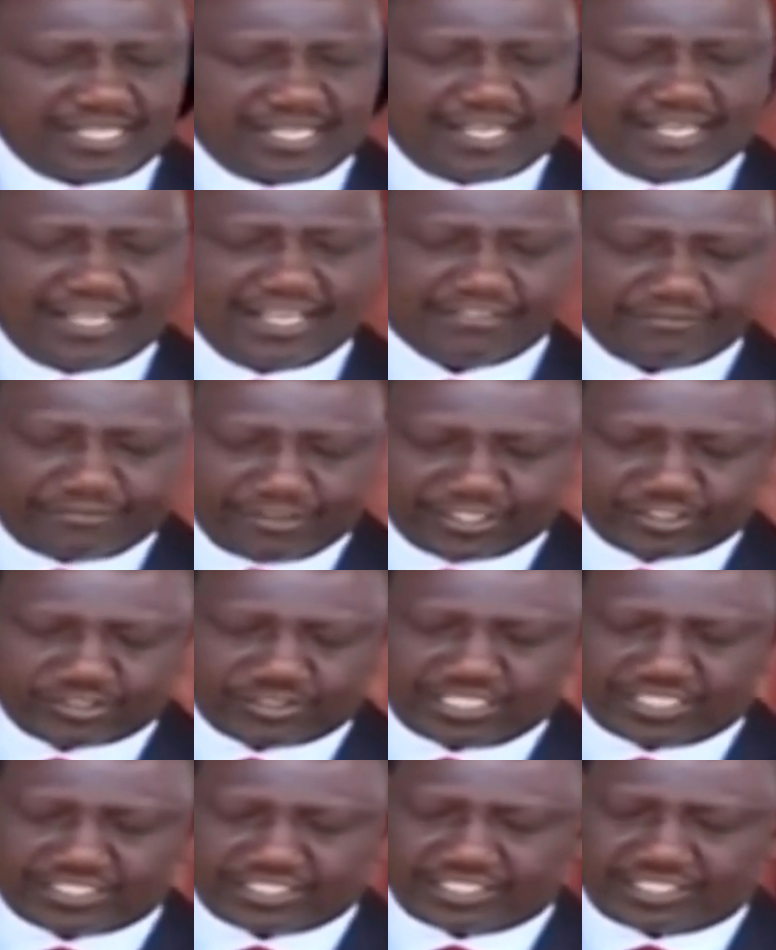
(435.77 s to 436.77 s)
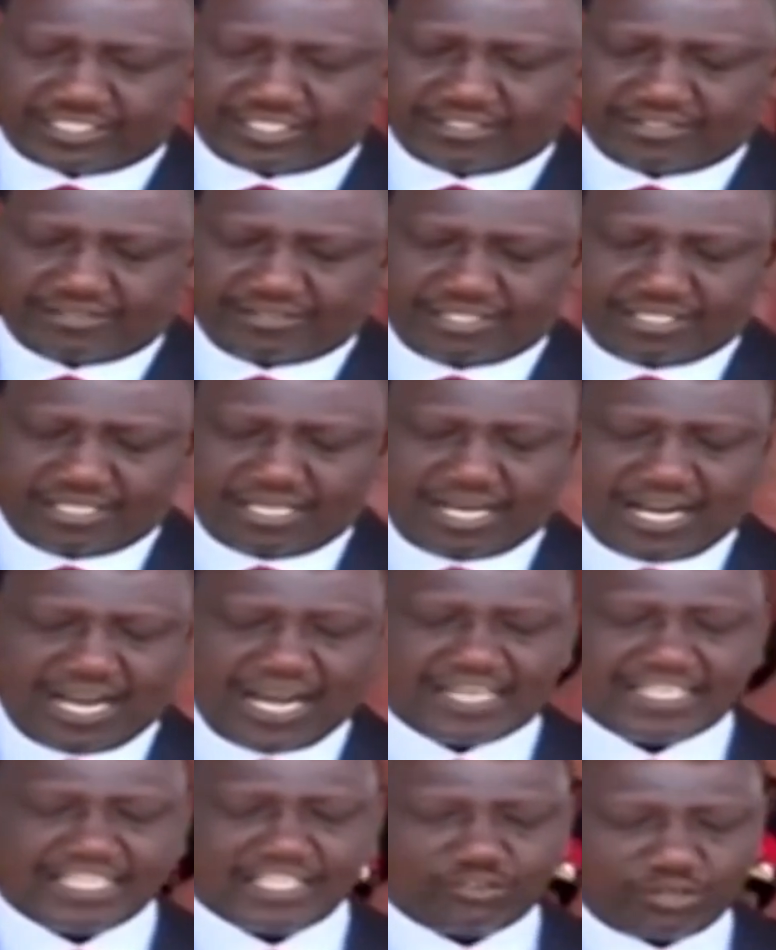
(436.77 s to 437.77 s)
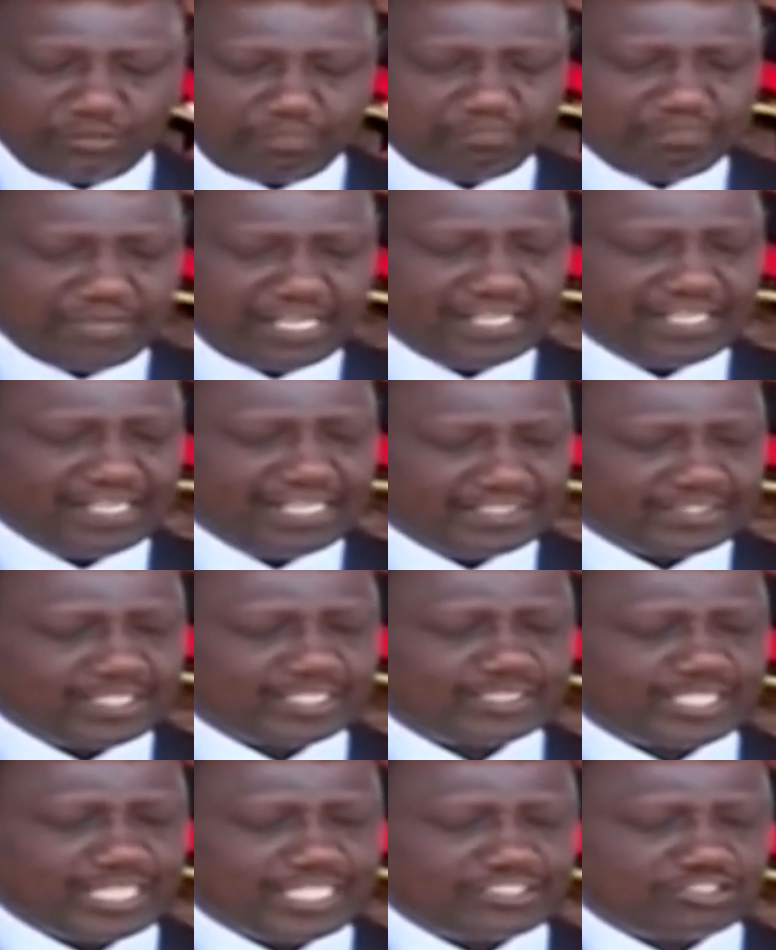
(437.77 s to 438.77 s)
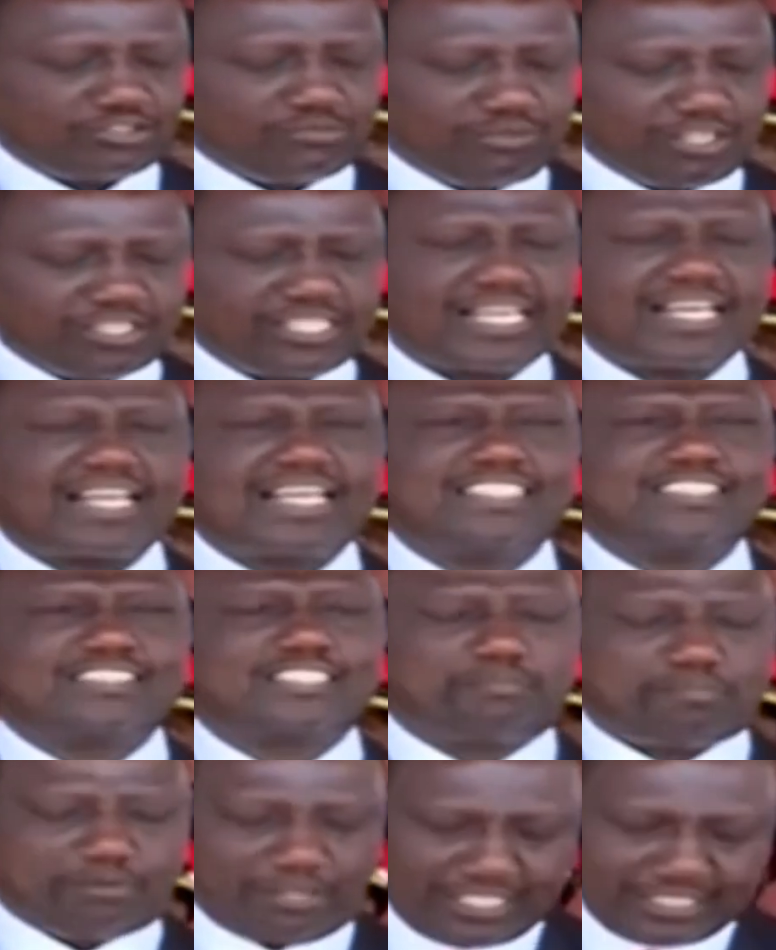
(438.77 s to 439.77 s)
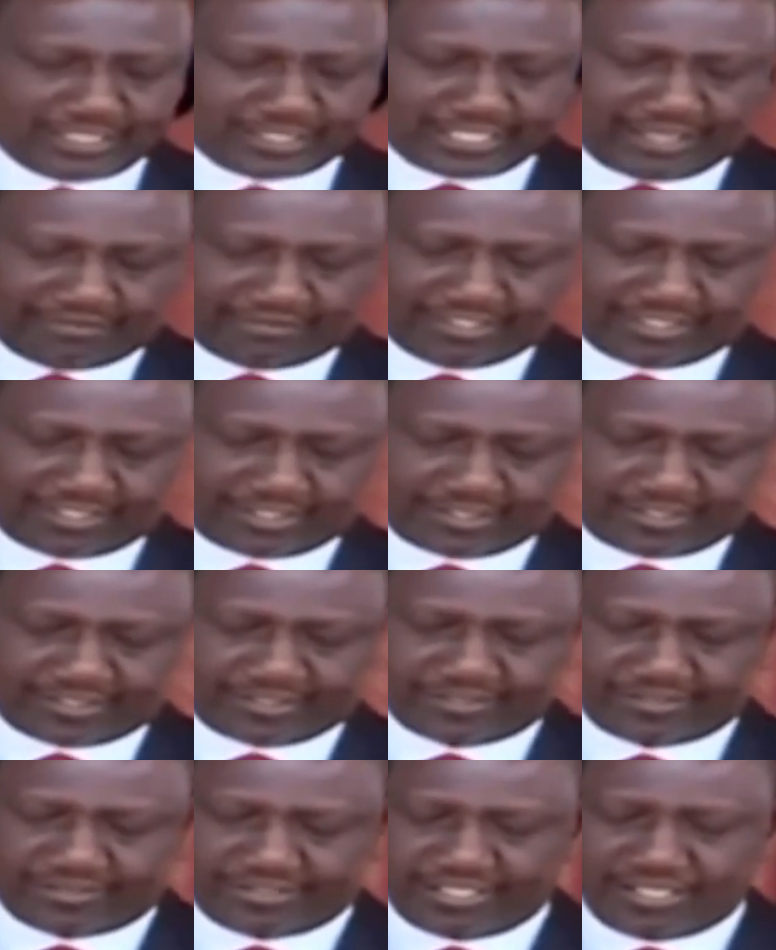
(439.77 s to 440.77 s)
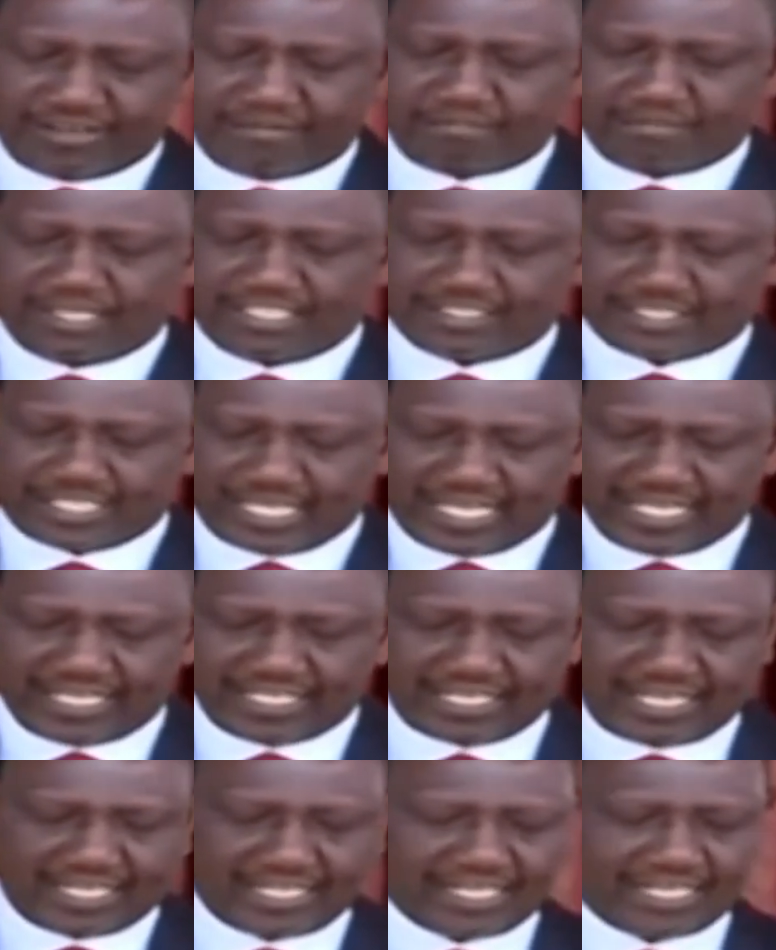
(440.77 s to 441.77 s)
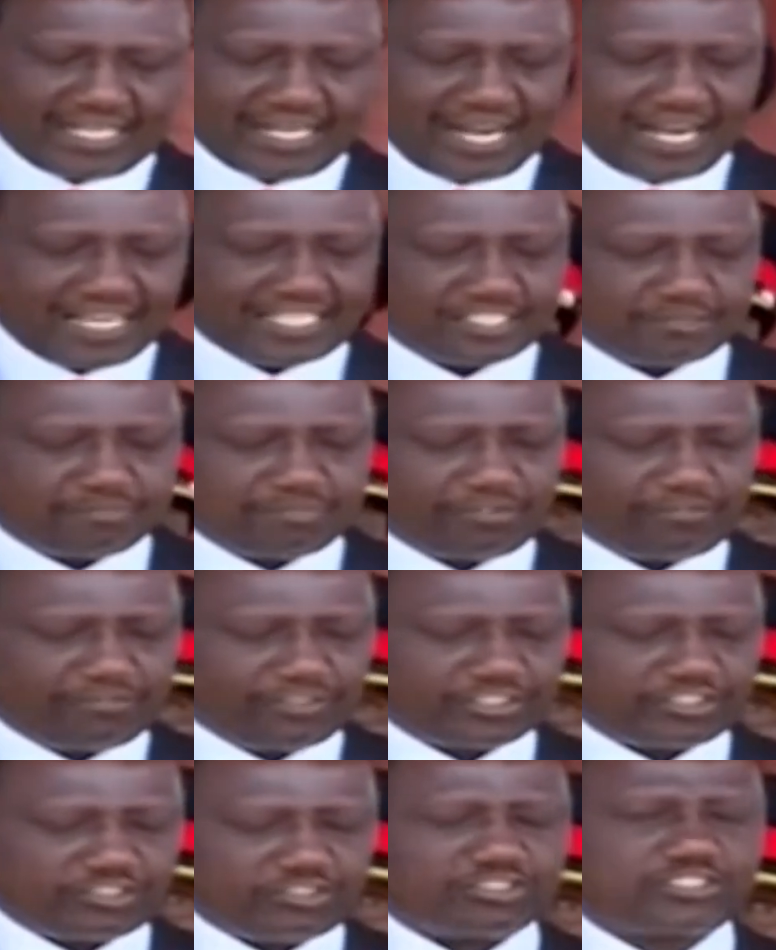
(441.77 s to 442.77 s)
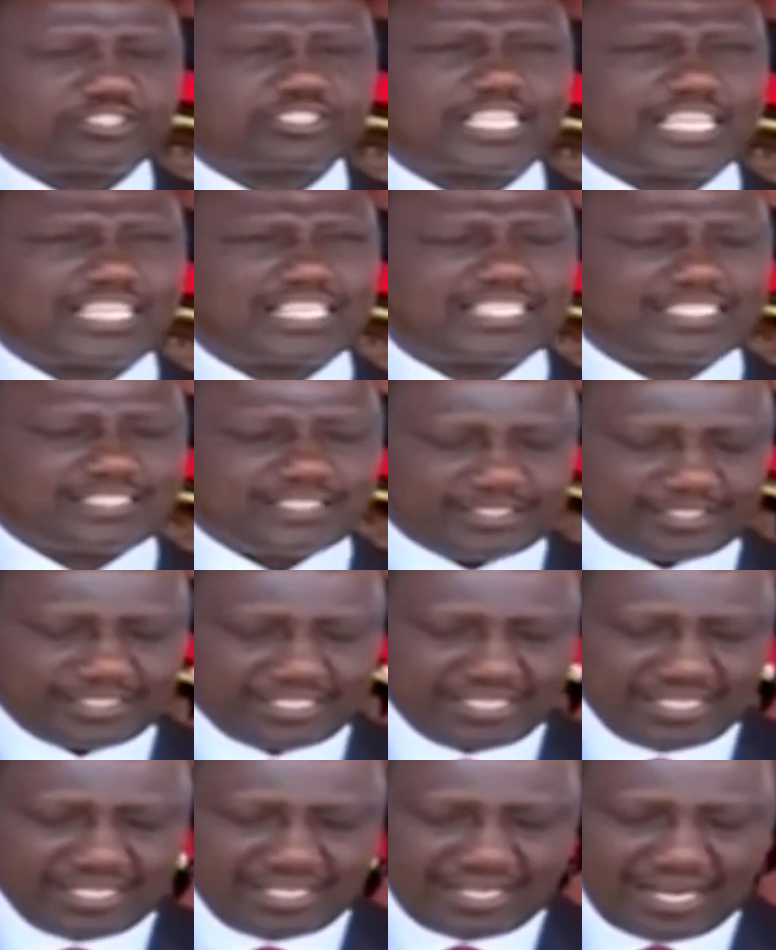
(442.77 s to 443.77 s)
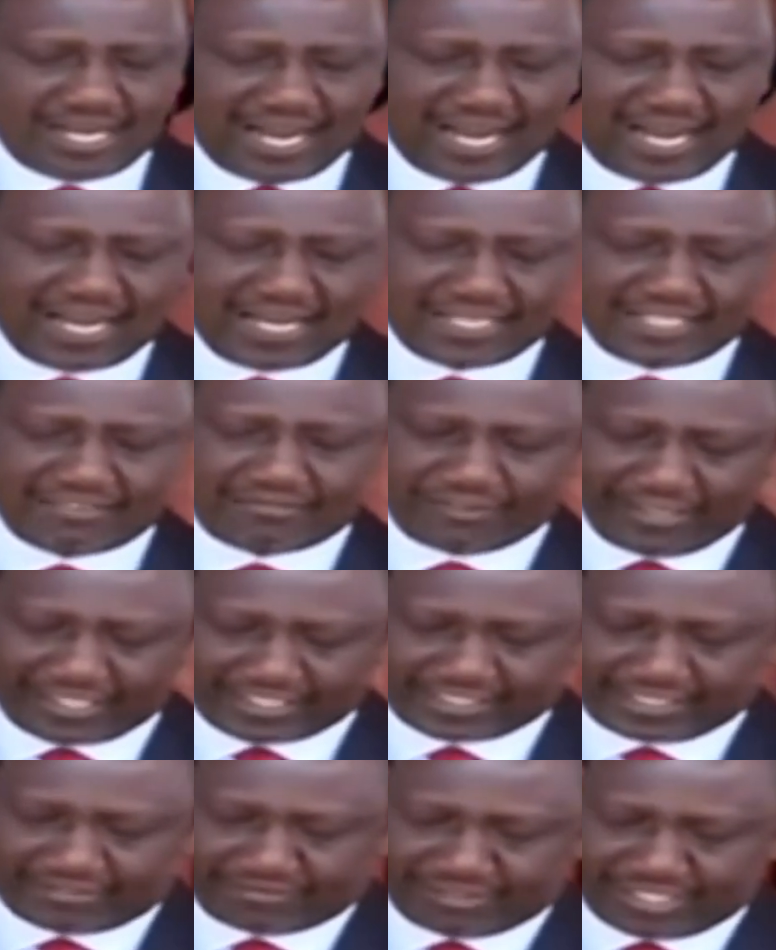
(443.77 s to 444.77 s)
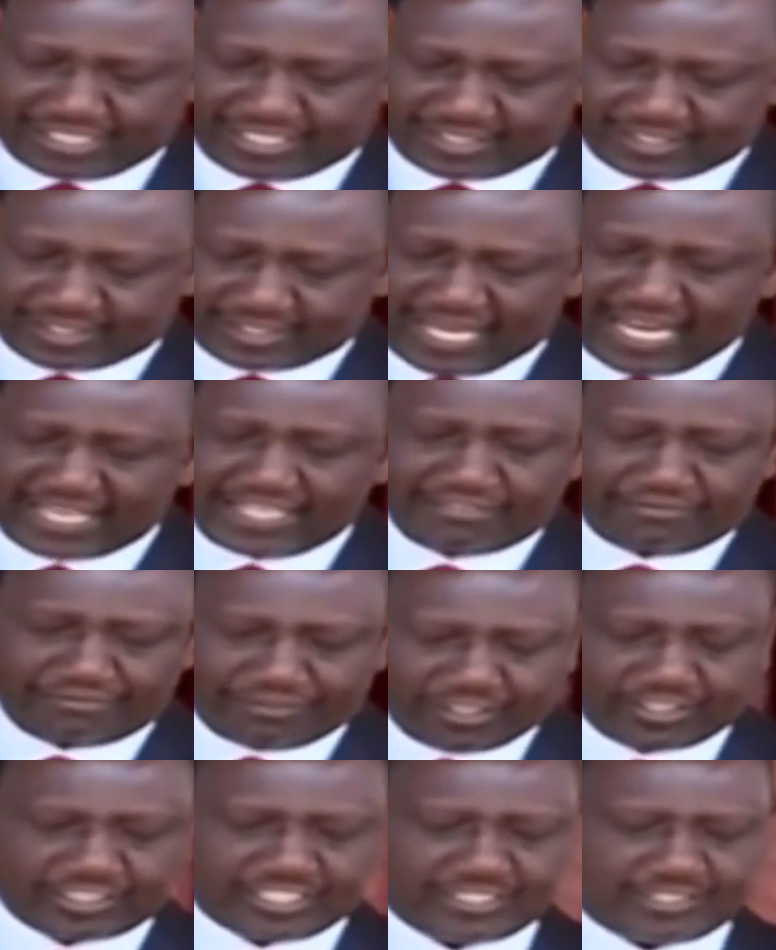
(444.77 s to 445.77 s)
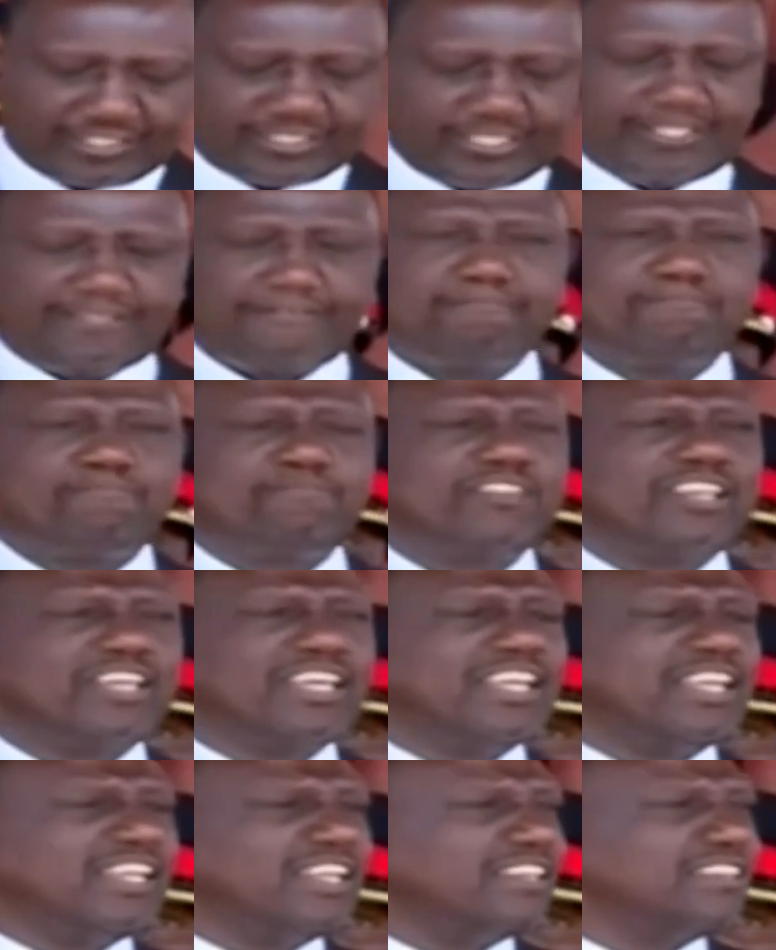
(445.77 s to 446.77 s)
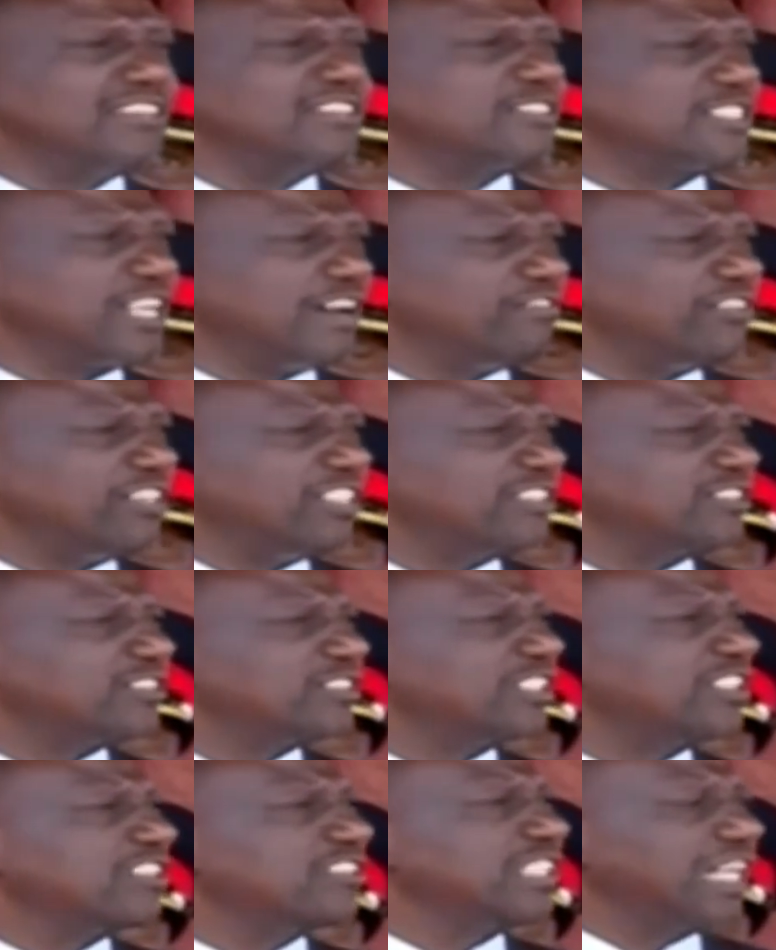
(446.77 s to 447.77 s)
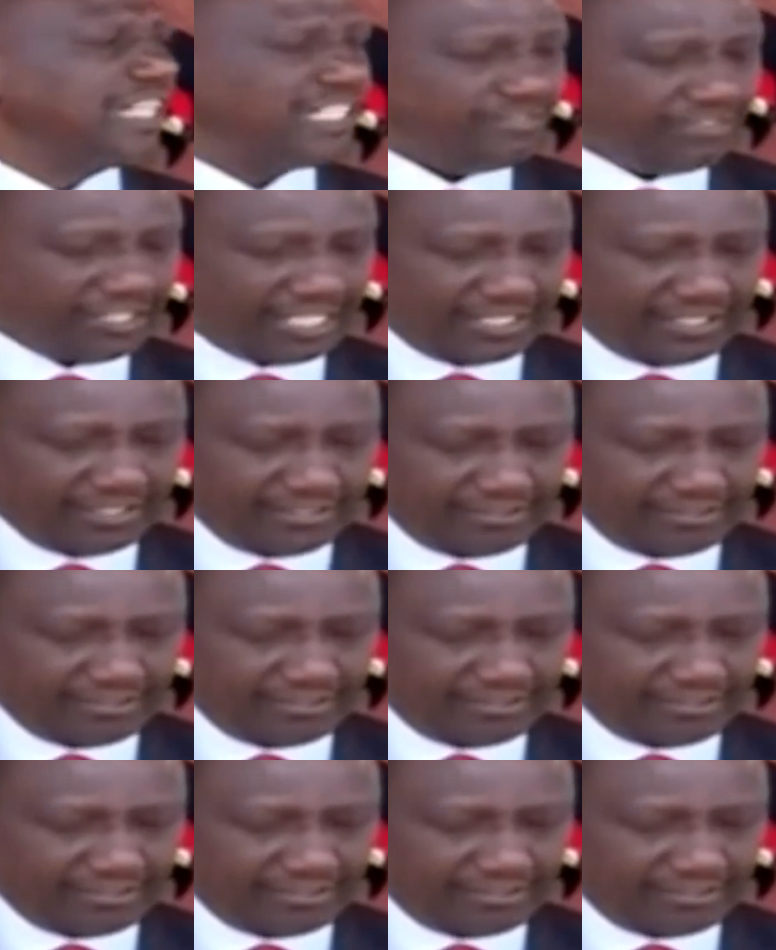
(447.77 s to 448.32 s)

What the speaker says: infrastructure, and equipment necessary to modernize the police service, maintain and enhance professional standards and effectiveness and efficiency in service delivery.